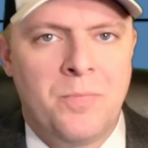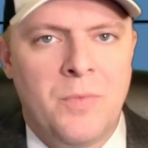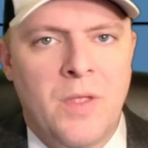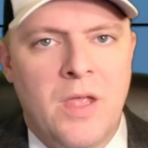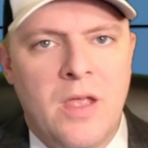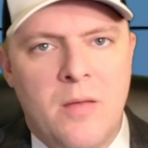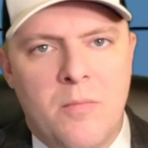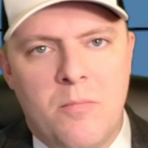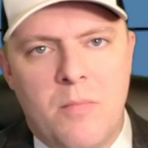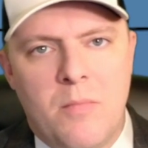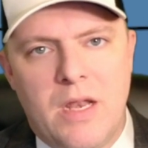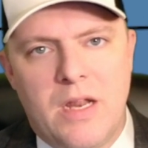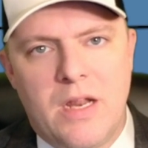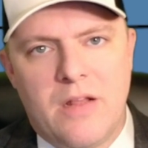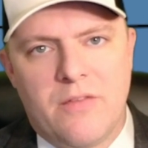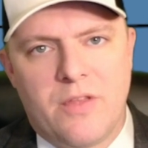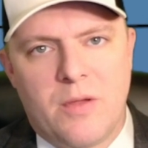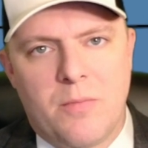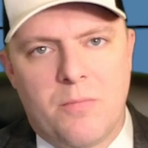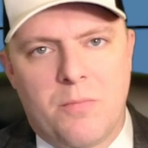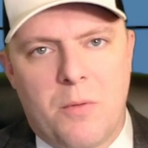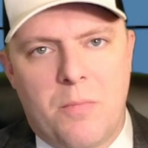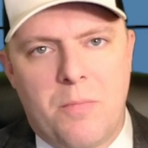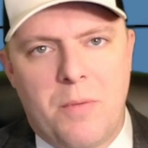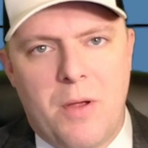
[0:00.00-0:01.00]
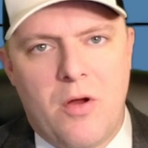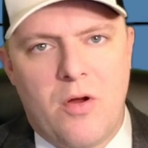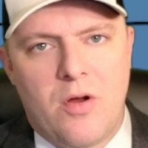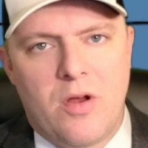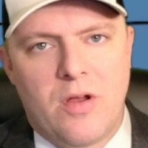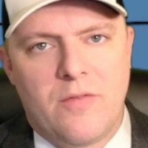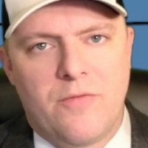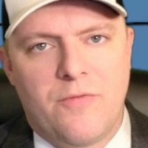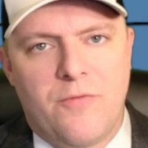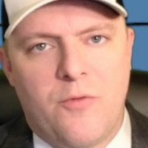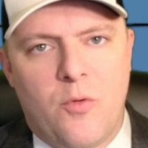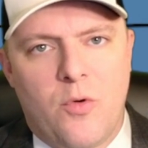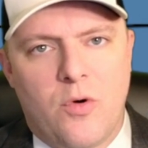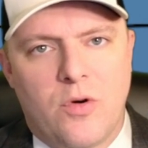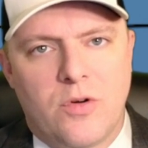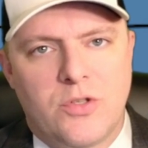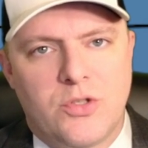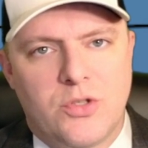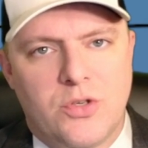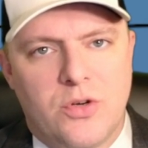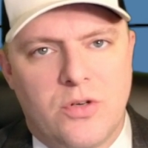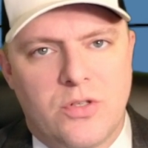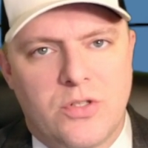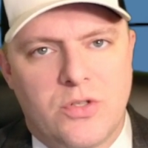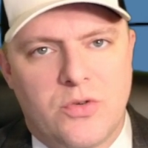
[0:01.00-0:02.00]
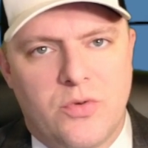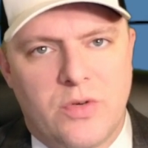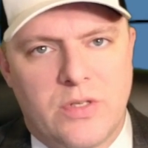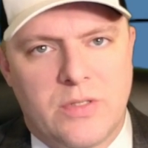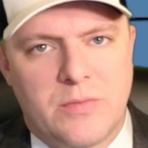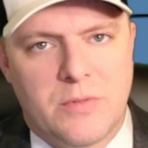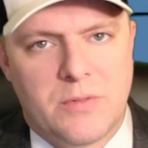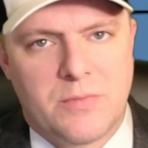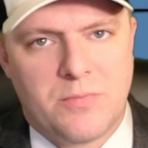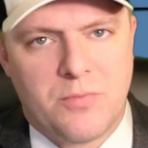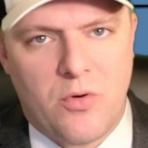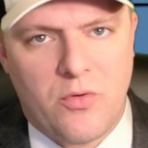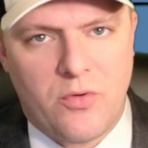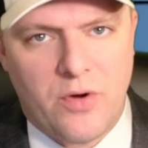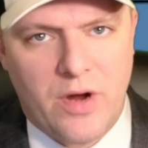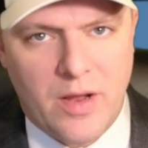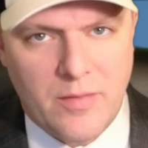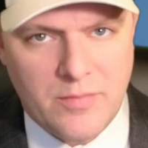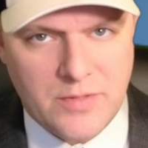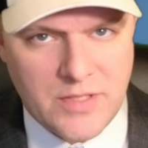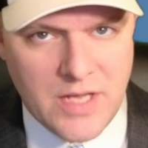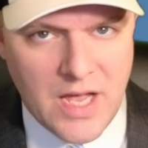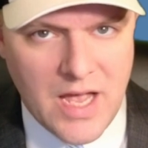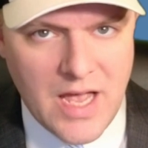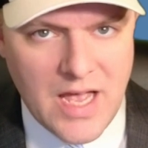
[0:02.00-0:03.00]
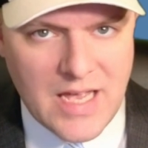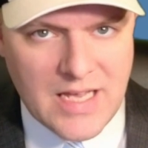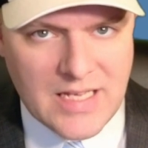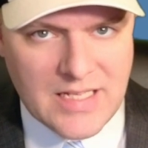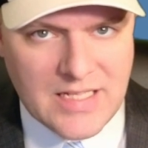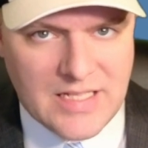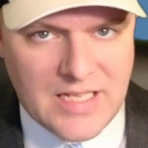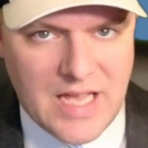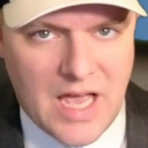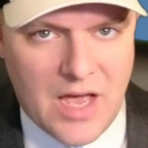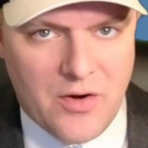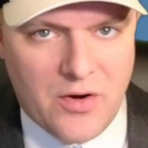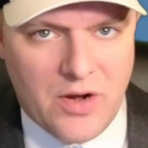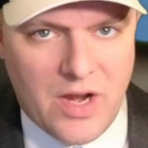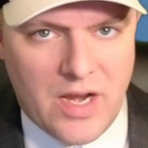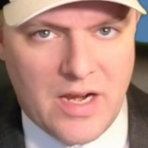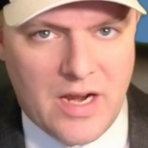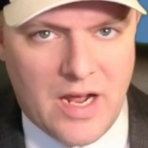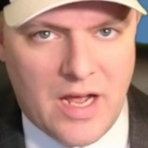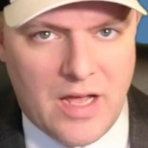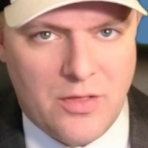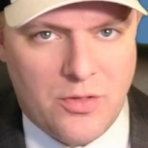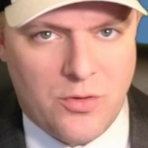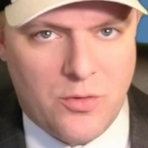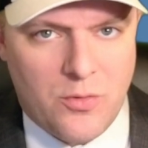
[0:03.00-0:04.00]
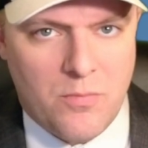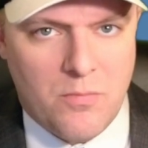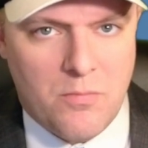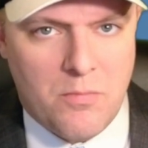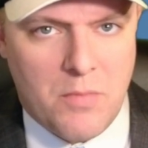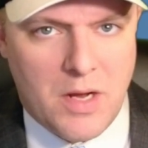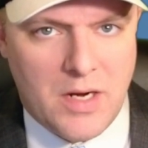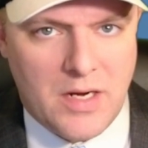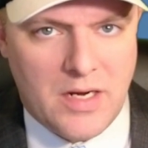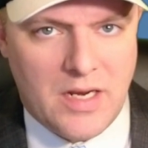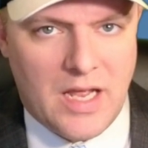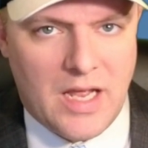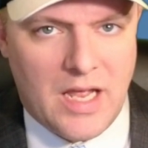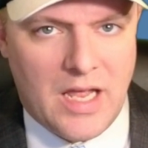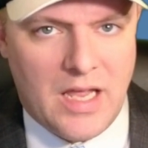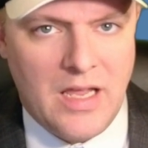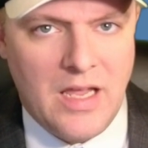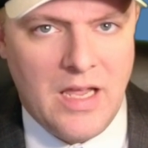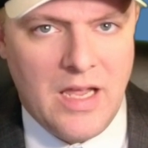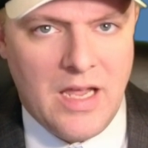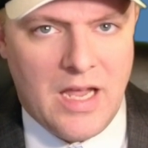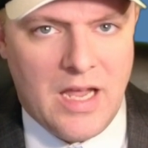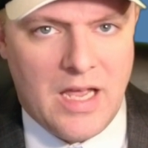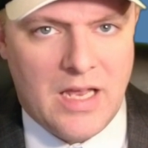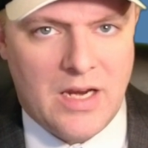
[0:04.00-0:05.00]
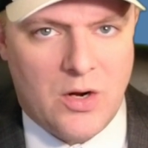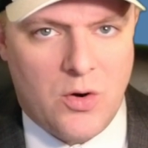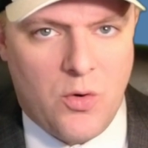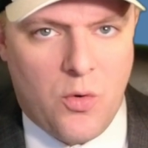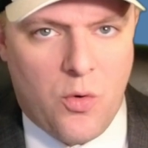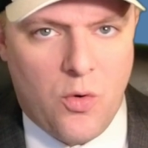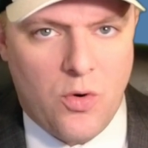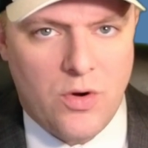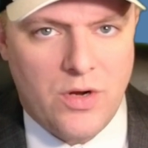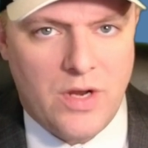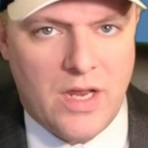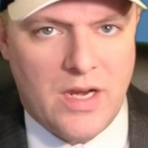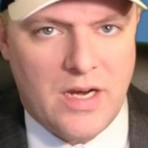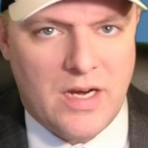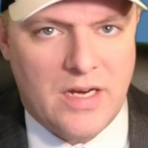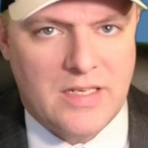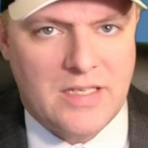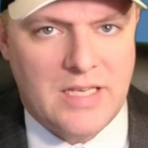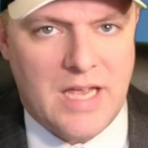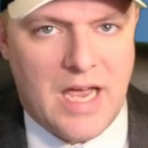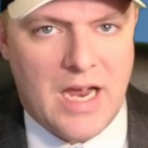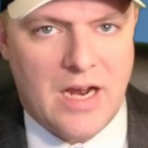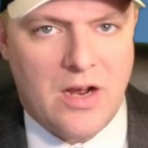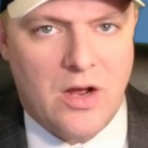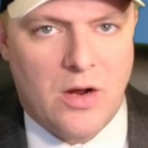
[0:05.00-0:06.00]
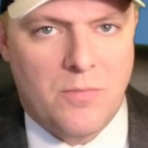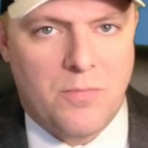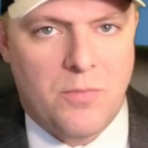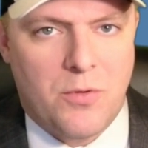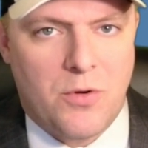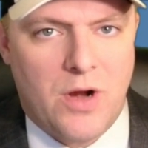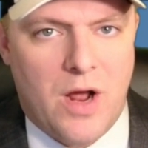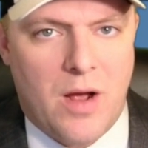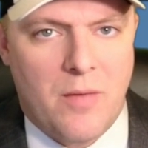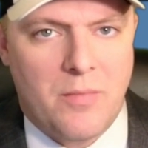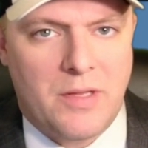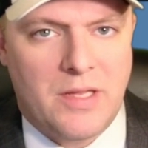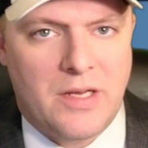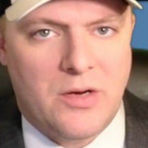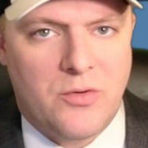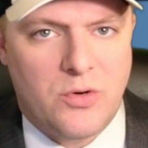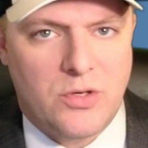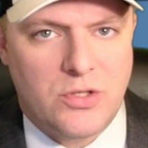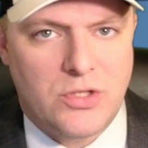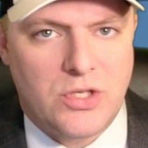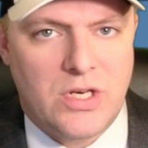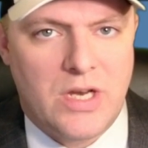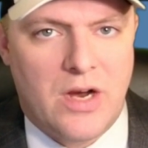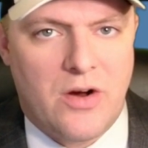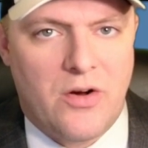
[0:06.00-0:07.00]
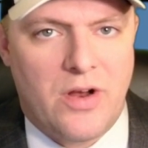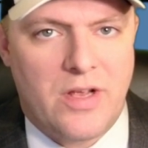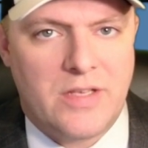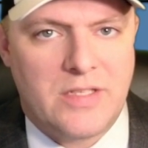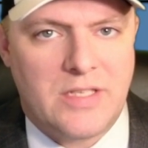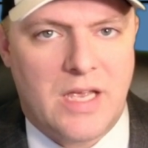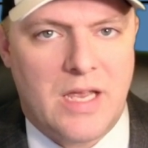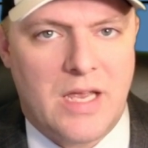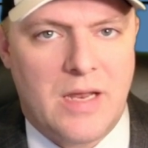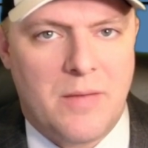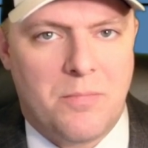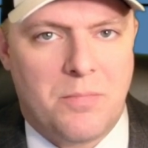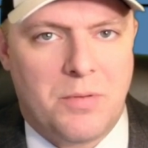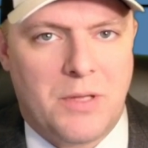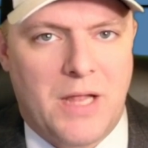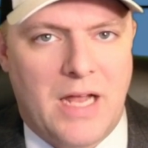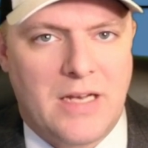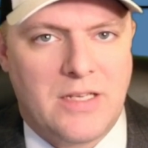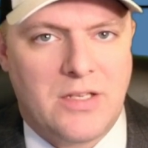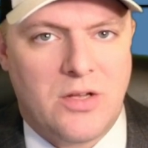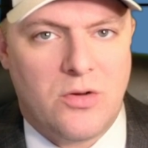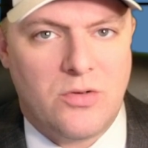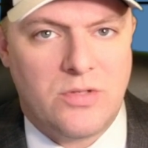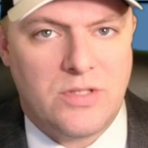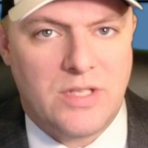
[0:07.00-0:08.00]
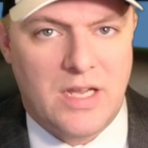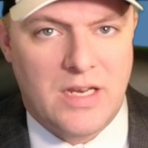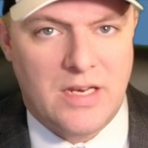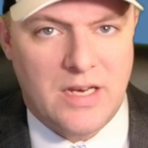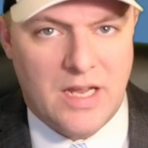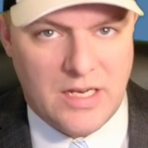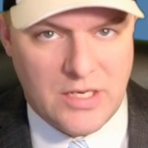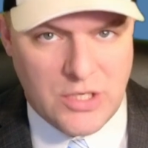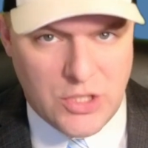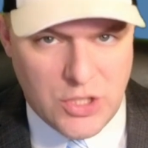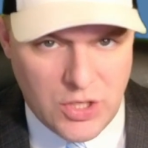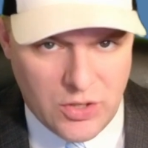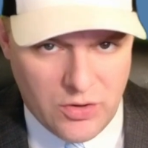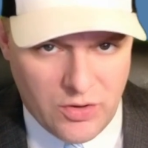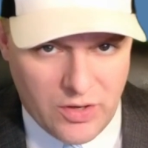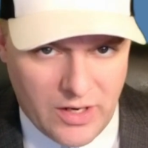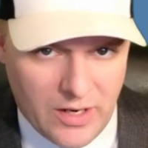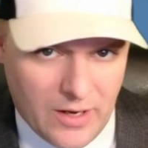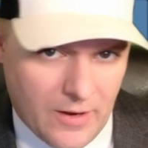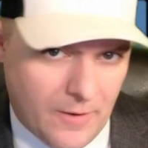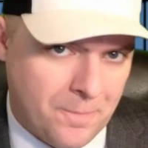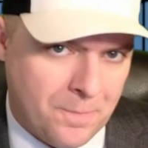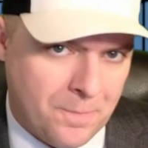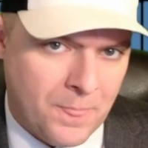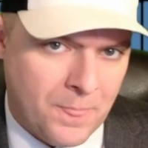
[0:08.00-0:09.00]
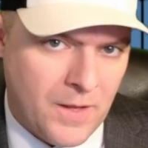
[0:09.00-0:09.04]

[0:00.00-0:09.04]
many of them preparing for church Christmas programs Saturday night through Monday in a coordinated attack on predominantly Christian areas in Plateau State, Nigeria.